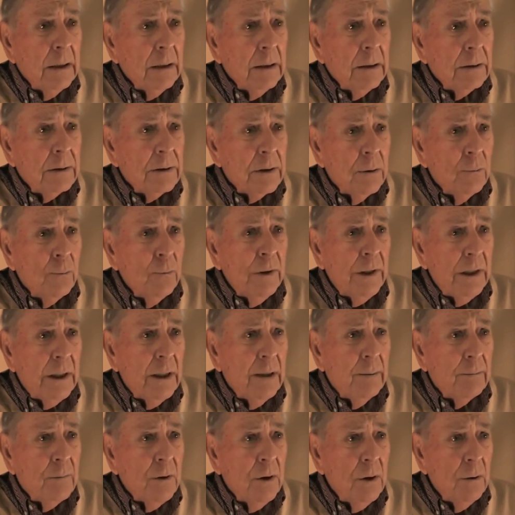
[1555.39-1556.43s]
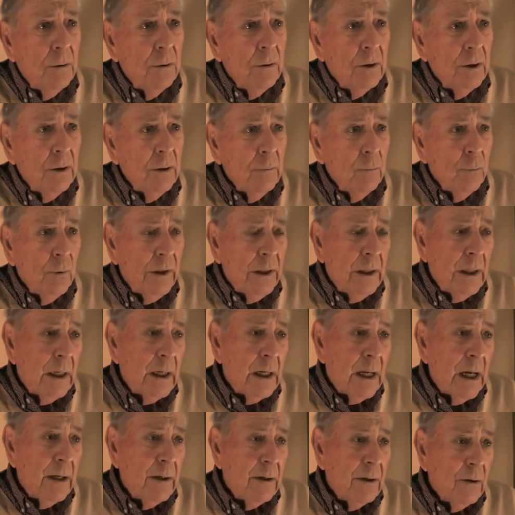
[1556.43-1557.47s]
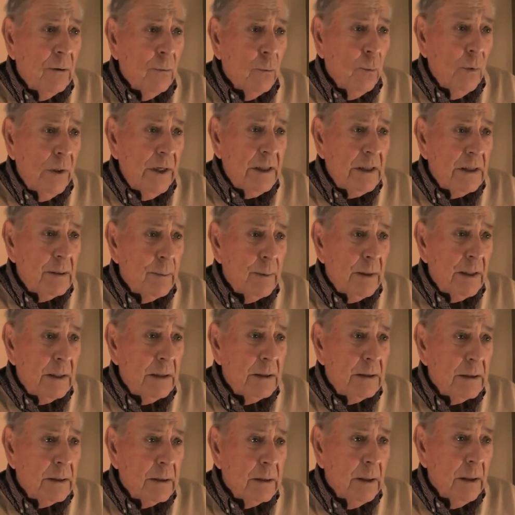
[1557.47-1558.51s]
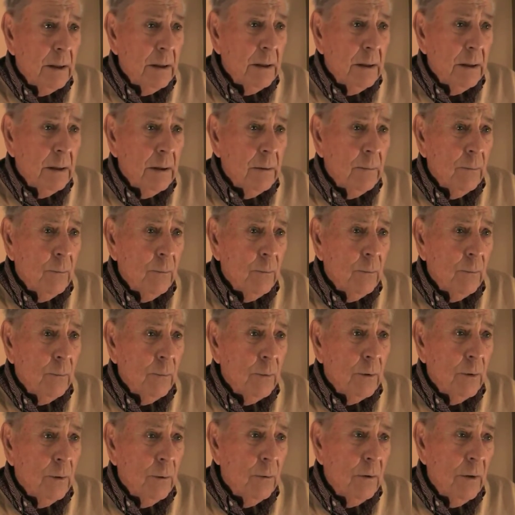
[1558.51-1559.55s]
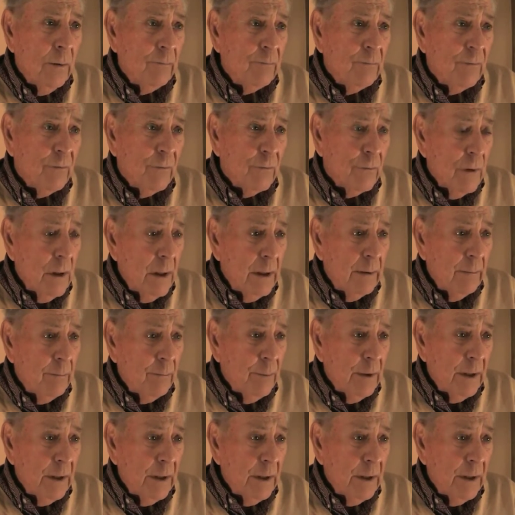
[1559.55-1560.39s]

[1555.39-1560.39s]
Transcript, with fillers: so we kept going, and we got out of the waist because it go up front,